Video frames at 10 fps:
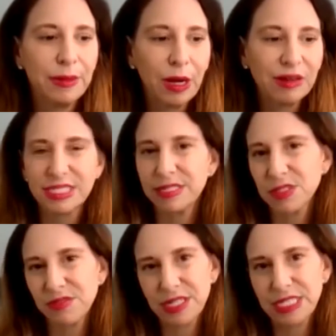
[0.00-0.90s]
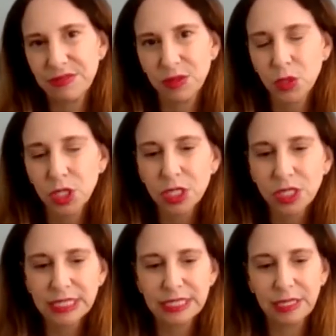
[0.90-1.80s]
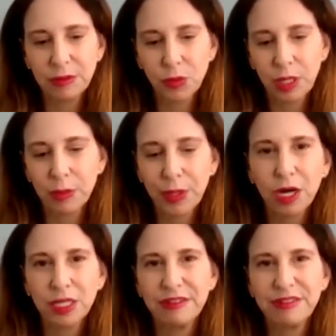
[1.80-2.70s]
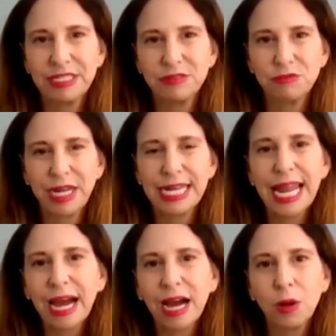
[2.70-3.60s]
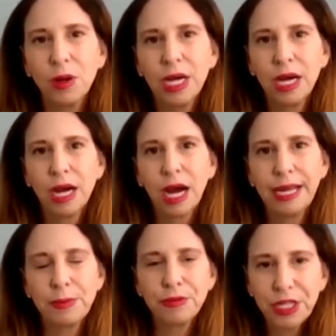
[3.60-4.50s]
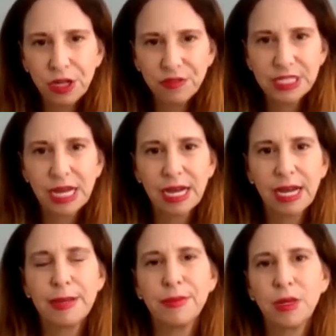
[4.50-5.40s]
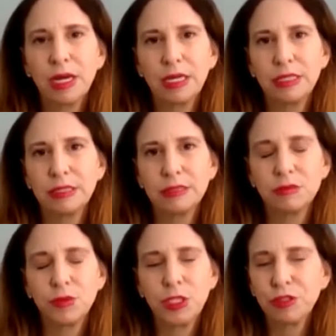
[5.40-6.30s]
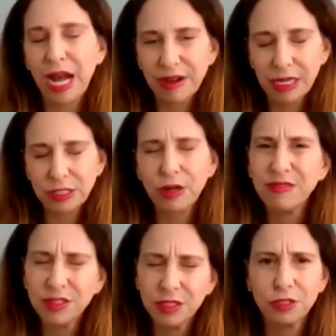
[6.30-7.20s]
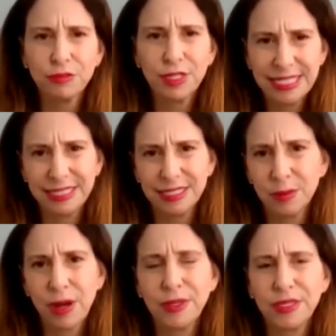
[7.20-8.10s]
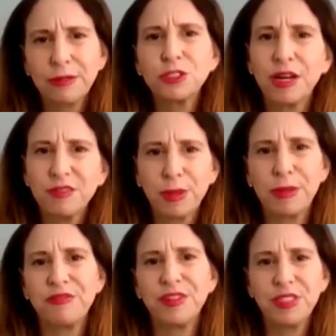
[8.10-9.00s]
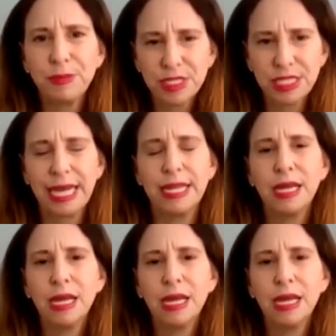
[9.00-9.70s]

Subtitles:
obviously it was a very different world, and then where we are living right now. In the pre-COVID time, I traveled a great deal. I traveled probably 50%.